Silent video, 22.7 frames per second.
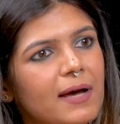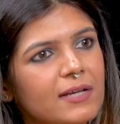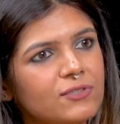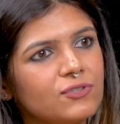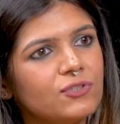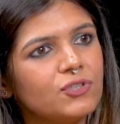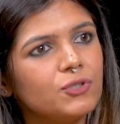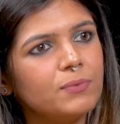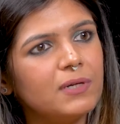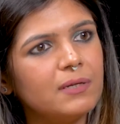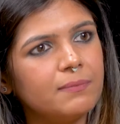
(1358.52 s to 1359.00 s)
pass
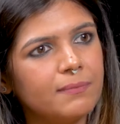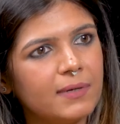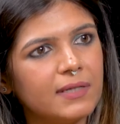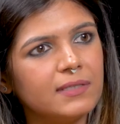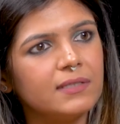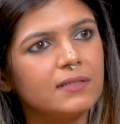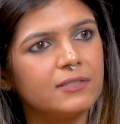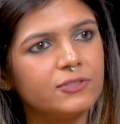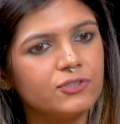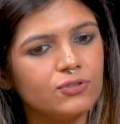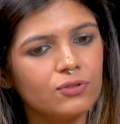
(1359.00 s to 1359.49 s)
on to my
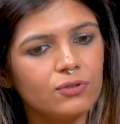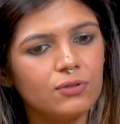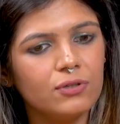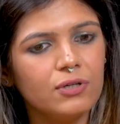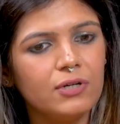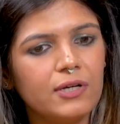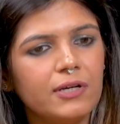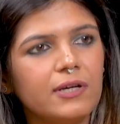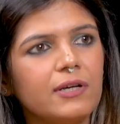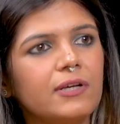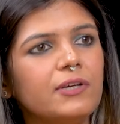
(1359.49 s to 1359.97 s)
mother.
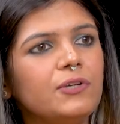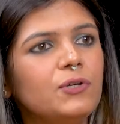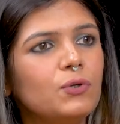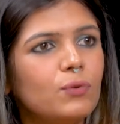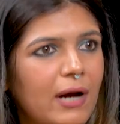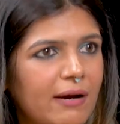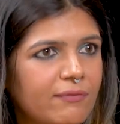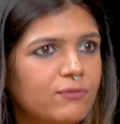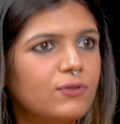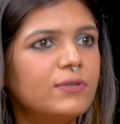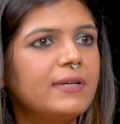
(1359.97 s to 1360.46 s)
So
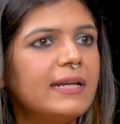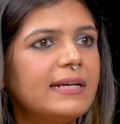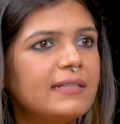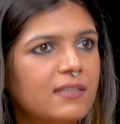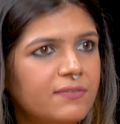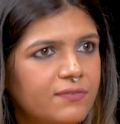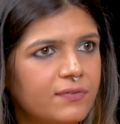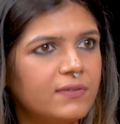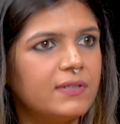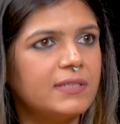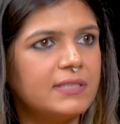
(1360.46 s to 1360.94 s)
you have to take
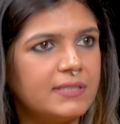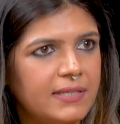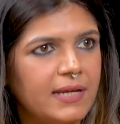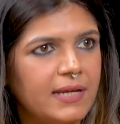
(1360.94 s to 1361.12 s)
the first